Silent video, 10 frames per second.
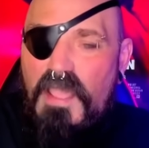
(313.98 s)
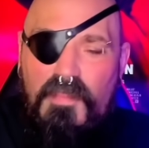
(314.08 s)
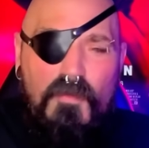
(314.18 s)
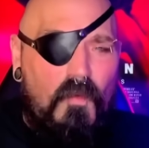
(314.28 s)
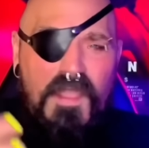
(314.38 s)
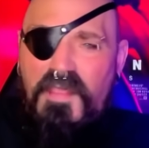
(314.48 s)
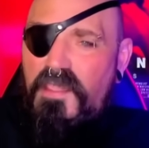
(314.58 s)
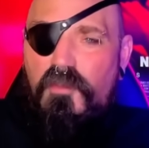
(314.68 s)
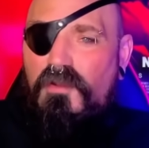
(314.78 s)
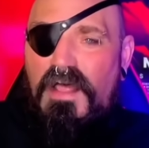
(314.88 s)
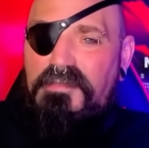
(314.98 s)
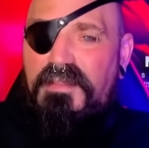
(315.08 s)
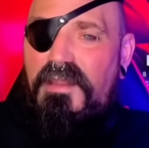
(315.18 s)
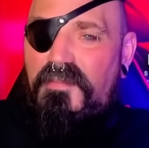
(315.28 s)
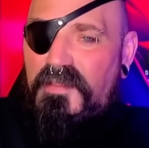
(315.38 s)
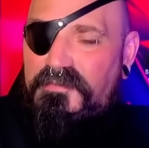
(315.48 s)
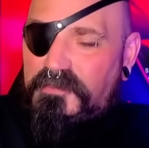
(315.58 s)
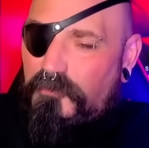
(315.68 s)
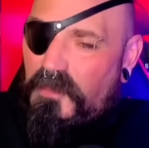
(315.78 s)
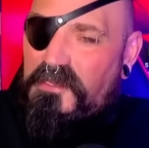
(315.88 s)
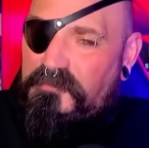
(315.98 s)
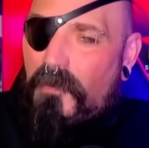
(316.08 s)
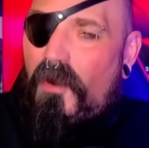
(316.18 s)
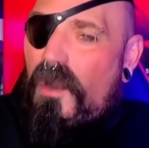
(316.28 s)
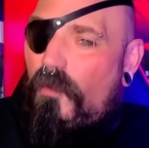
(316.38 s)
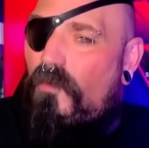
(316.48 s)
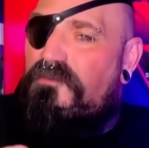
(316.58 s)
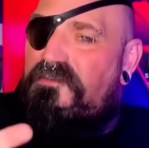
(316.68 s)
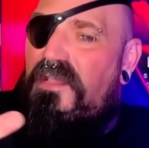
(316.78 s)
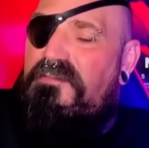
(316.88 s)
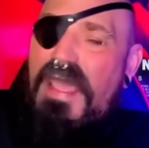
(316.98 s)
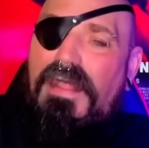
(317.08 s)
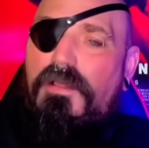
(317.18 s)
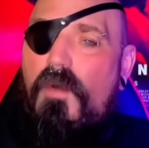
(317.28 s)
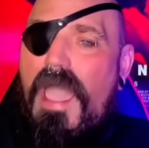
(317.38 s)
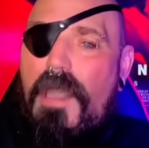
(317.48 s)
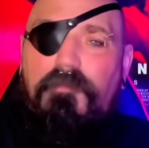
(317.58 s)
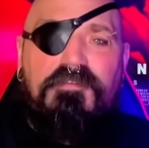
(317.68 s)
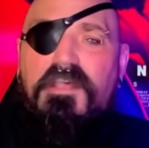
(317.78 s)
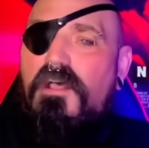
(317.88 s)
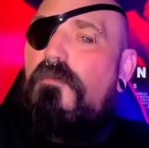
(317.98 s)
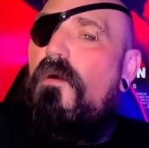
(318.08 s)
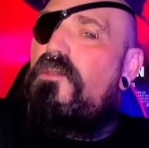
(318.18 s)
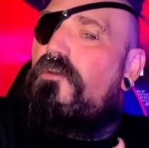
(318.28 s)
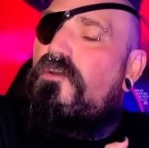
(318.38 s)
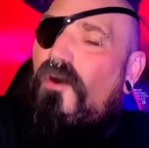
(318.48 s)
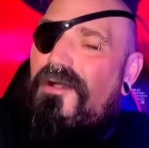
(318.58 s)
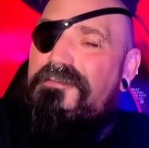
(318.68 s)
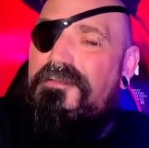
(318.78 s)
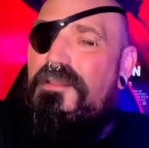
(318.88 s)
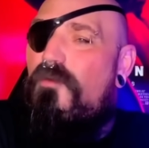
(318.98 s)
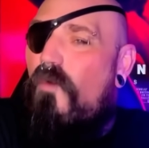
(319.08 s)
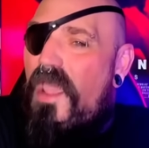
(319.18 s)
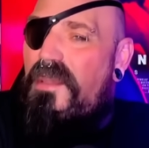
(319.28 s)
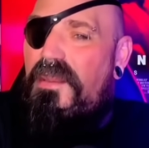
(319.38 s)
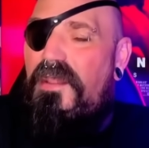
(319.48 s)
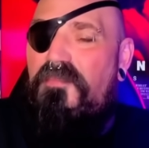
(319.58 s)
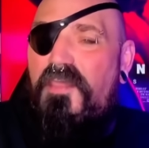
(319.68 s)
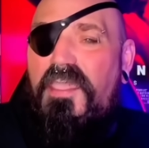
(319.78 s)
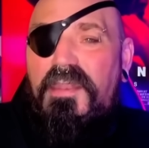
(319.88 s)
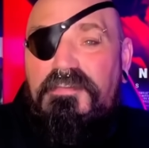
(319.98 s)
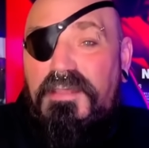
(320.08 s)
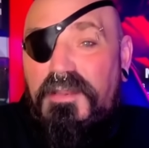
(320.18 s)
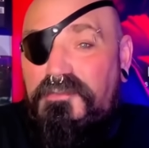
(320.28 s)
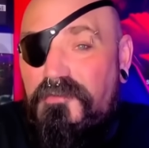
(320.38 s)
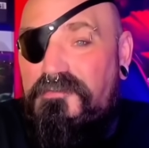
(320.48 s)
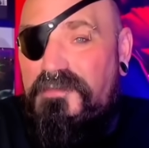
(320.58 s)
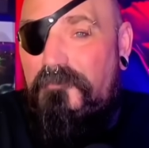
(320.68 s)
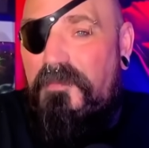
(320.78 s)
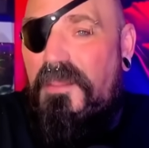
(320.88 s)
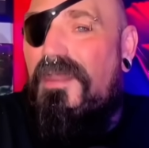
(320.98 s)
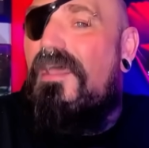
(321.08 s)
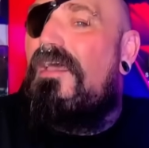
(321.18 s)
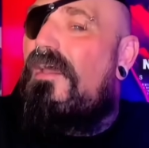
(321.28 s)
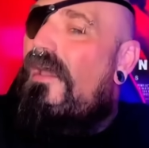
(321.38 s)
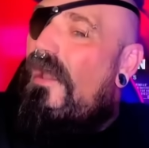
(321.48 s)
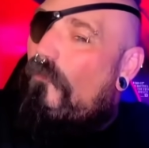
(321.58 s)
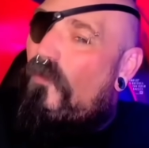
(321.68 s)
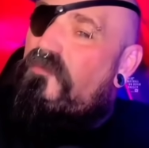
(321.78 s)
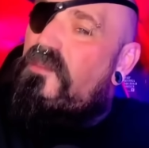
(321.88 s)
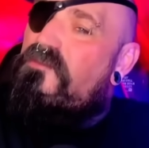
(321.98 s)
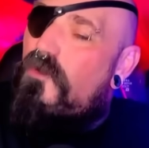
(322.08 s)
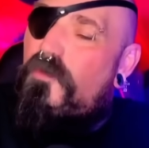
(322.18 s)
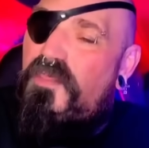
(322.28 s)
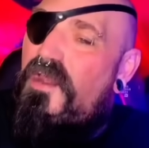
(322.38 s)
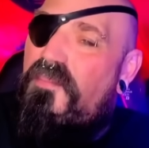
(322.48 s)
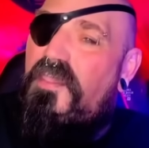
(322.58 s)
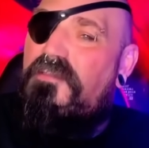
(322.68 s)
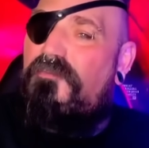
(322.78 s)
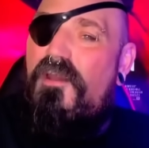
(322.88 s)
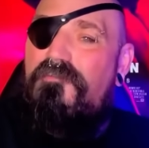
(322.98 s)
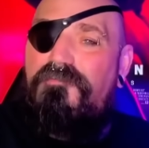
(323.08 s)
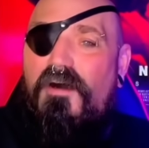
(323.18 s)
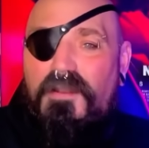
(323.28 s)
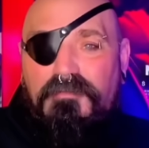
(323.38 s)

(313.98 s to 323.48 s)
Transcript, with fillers: And the way they utilize it in this is really smart. I won't say exactly what happens, but you're constantly waiting and thinking it's going to do something. And what they do with it, I think, is very fun.